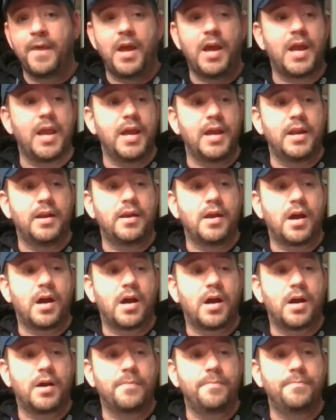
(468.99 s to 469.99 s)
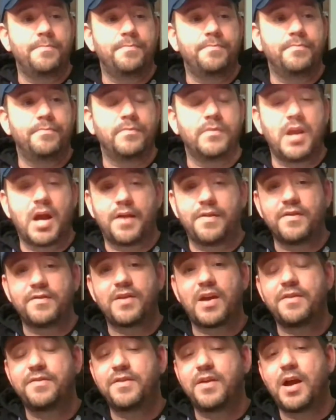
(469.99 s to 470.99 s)
And uh, yeah, this
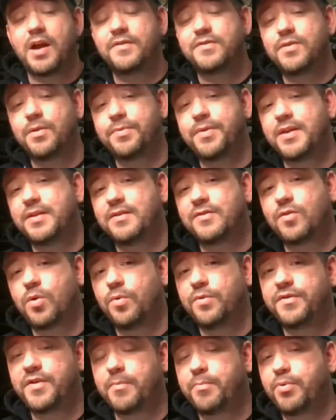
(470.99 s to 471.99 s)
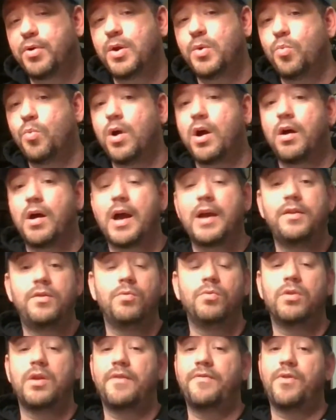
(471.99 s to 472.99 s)
I, I still think this holds up pretty well. I
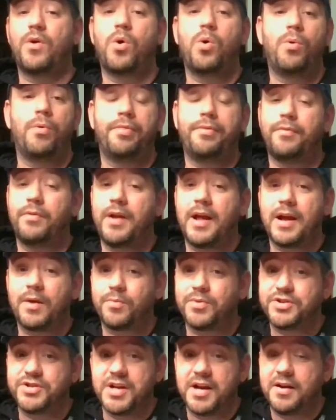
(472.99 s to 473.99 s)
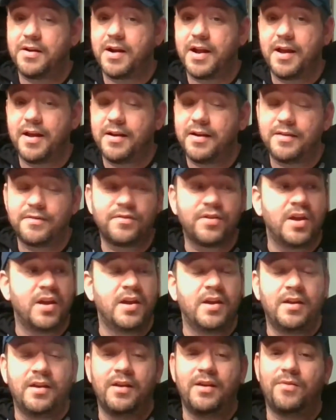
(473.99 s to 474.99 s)
do love the whole third act with Jay Hernandez.
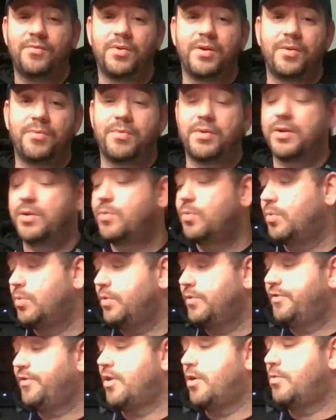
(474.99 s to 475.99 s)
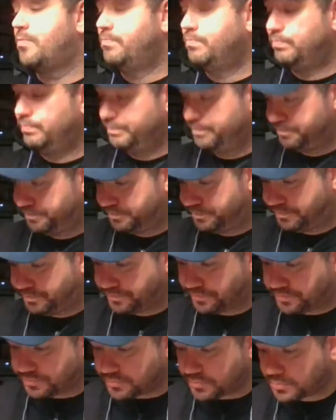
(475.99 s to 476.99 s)
Really, really cool. So
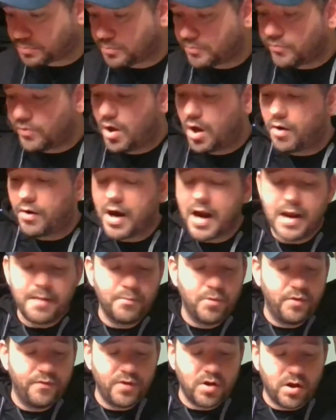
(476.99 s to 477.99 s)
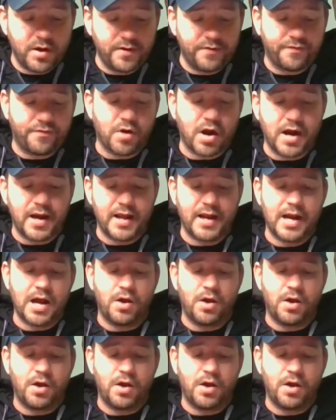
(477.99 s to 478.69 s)
all right, moving on to Friday.